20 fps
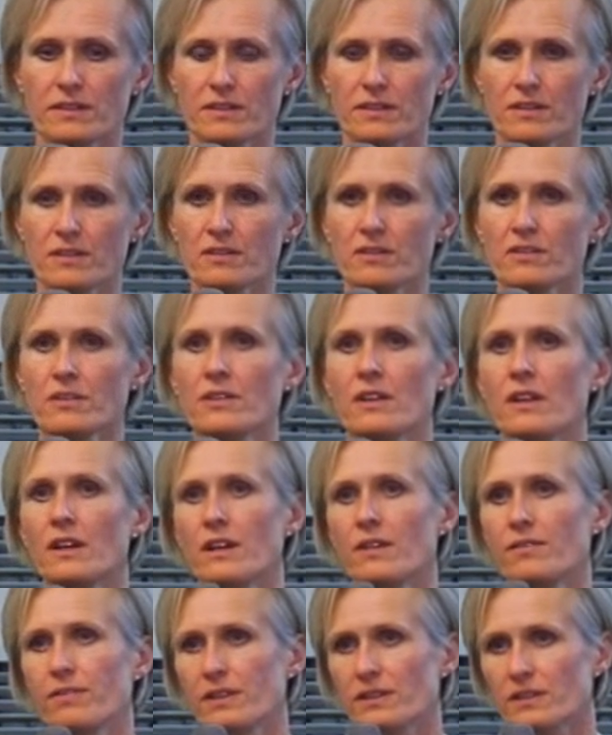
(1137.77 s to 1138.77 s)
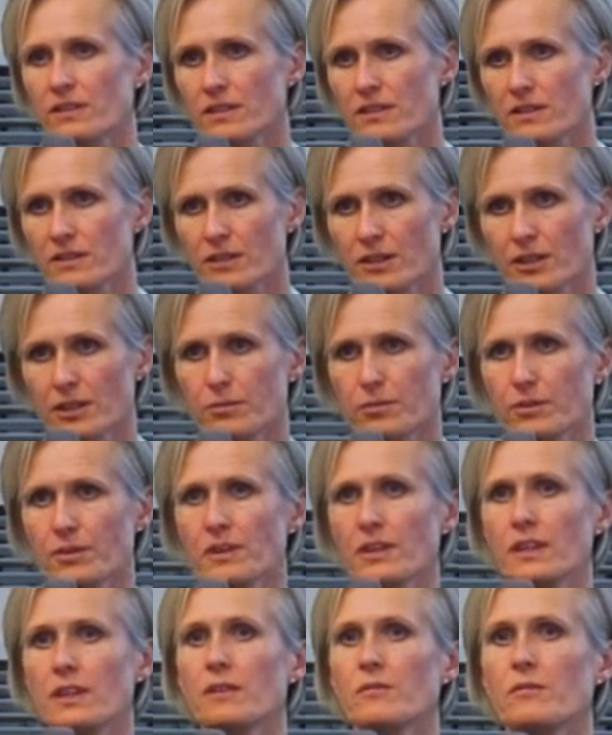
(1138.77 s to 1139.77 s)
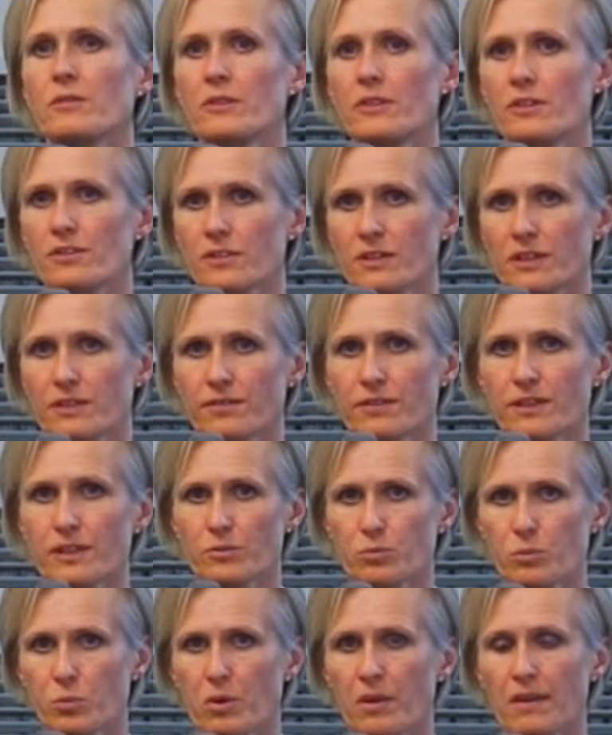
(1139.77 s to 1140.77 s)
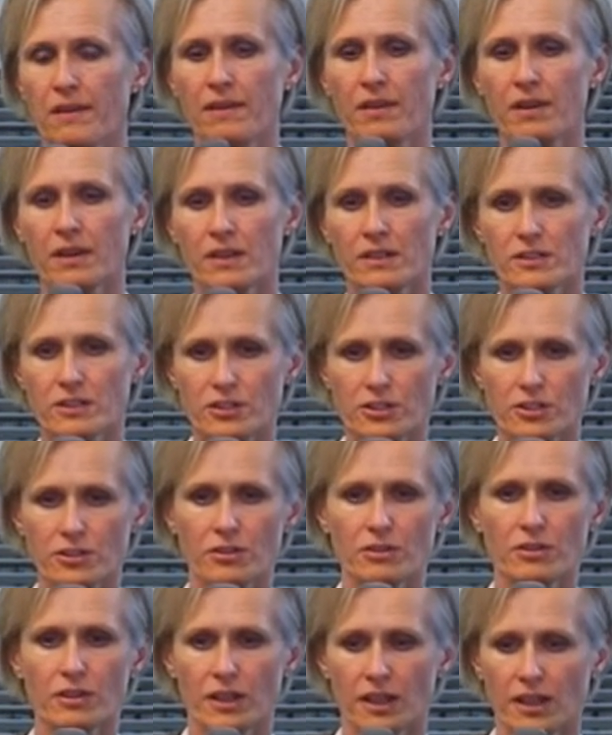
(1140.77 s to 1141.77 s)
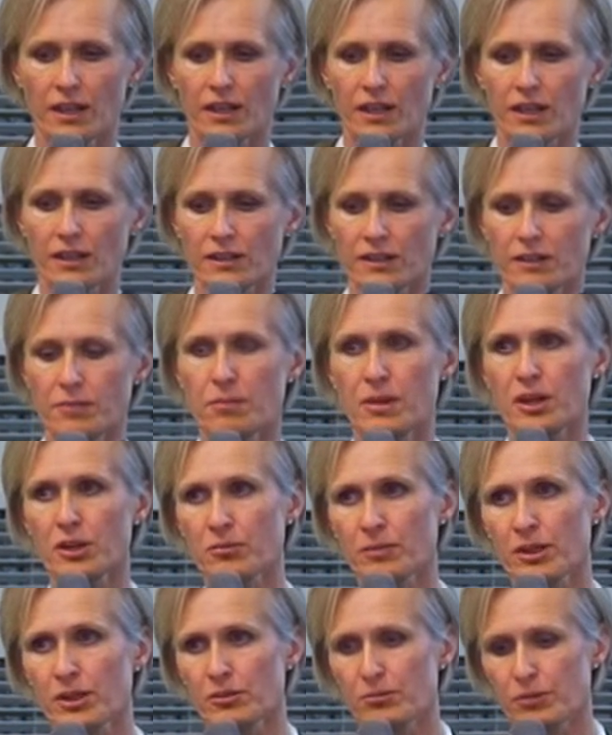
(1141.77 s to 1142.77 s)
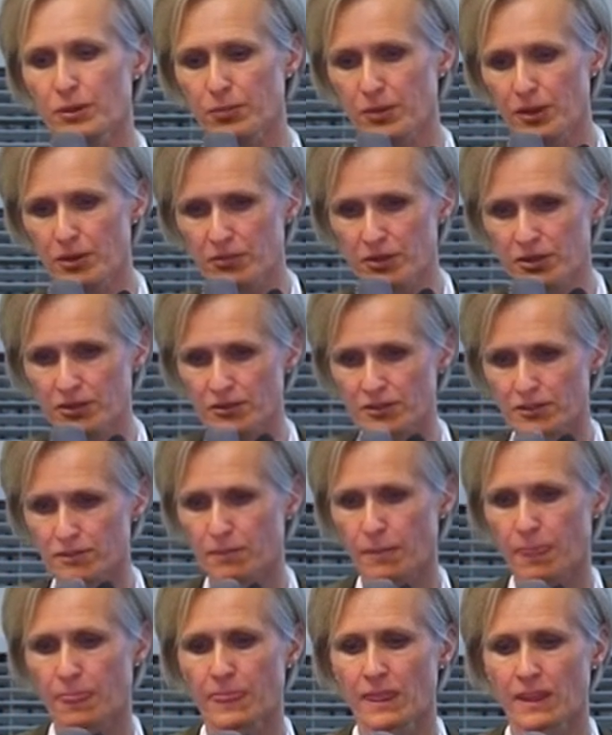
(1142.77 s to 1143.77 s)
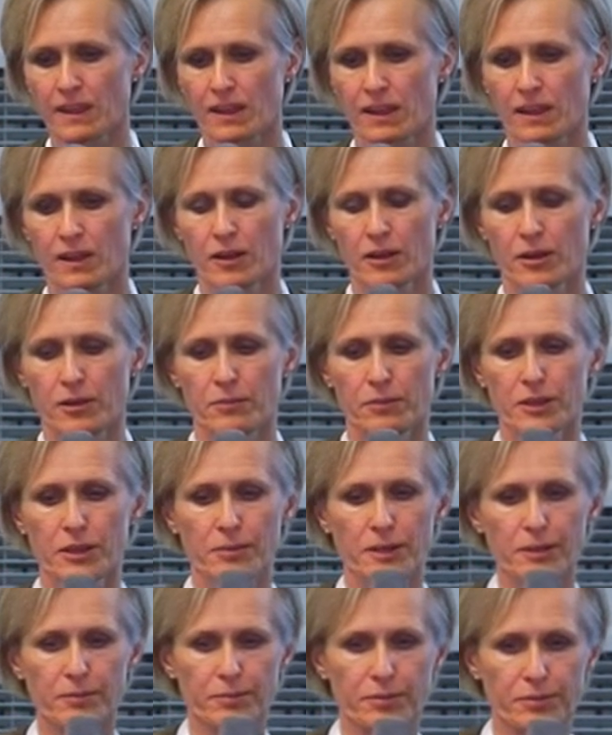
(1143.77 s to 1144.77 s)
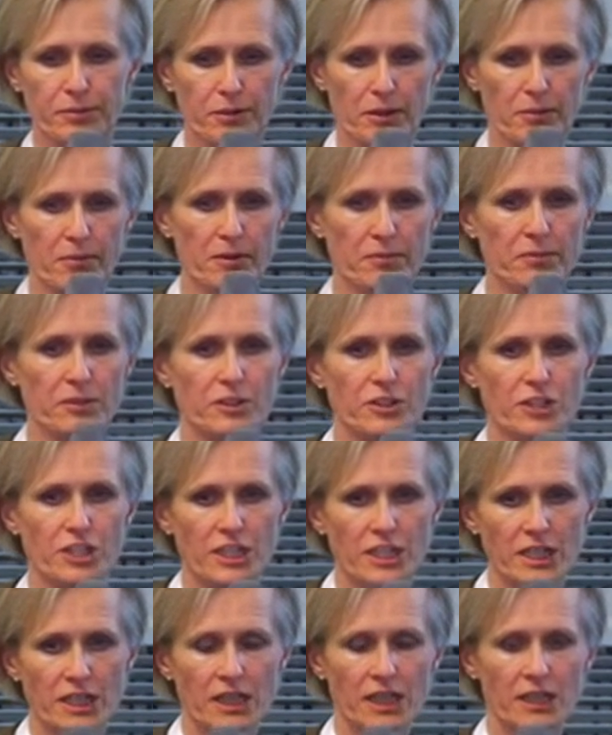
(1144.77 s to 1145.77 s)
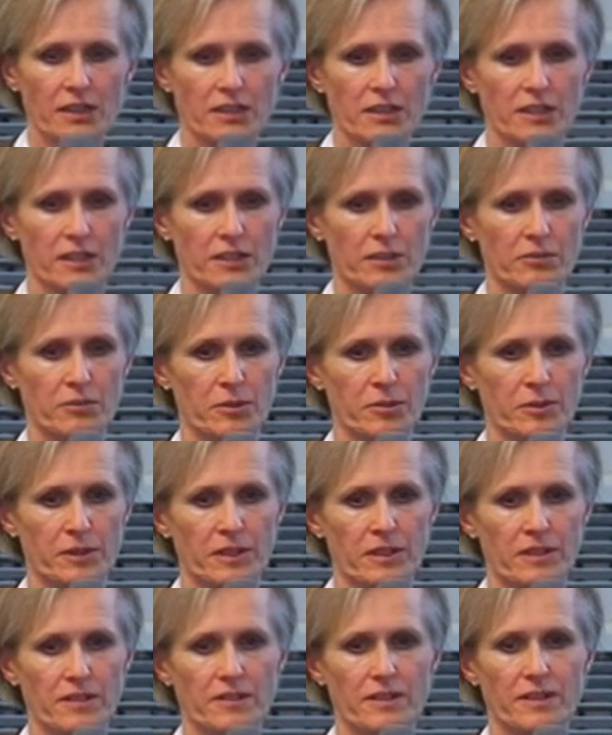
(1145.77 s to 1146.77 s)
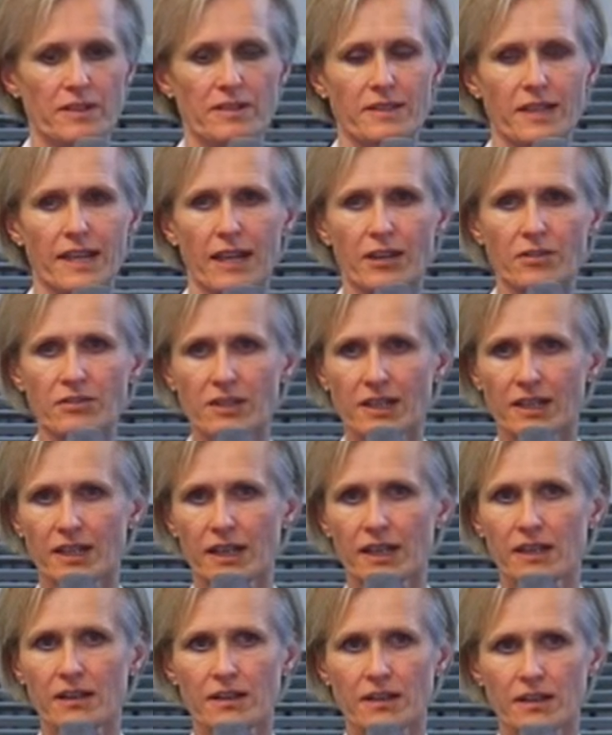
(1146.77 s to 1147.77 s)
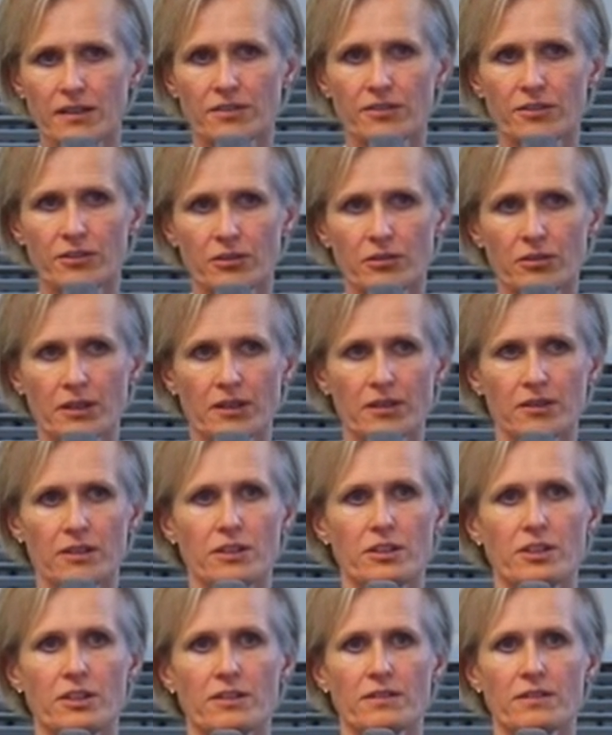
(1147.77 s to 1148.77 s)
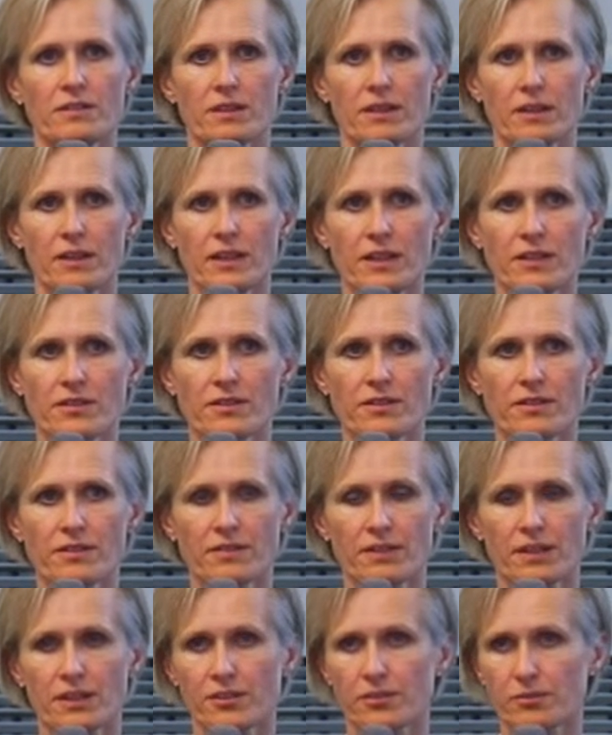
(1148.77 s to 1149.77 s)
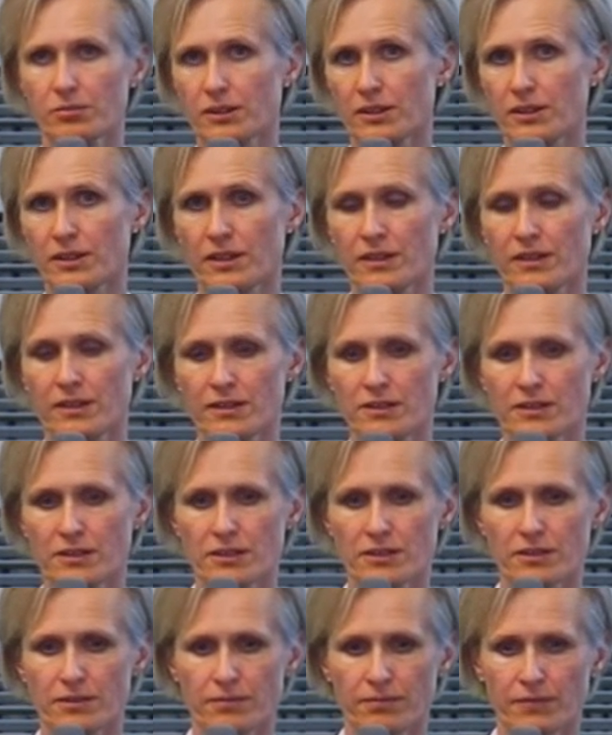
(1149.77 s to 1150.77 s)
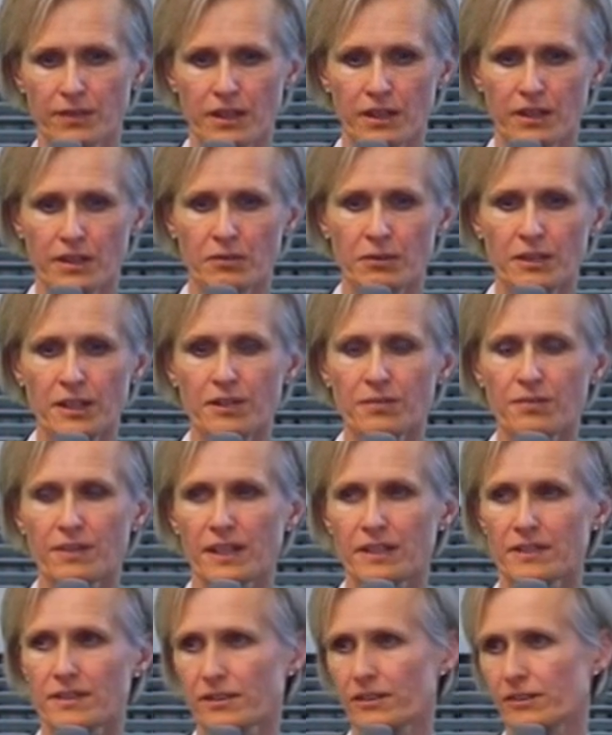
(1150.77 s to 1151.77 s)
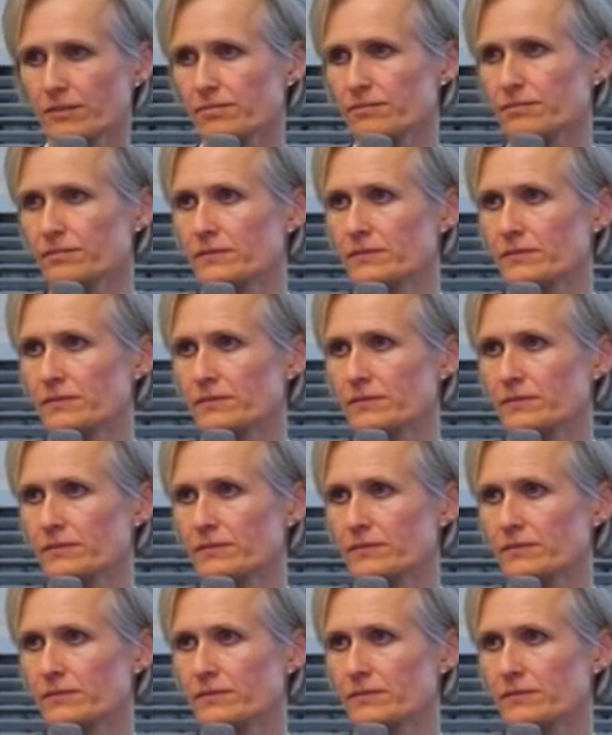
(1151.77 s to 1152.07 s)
This is not affecting the entire body. It will usually affect one tissue and it may or may not be permanent. But the big problem with gene editing at the moment is how to get these new healthy genes into the cells where they're needed. We need a vector.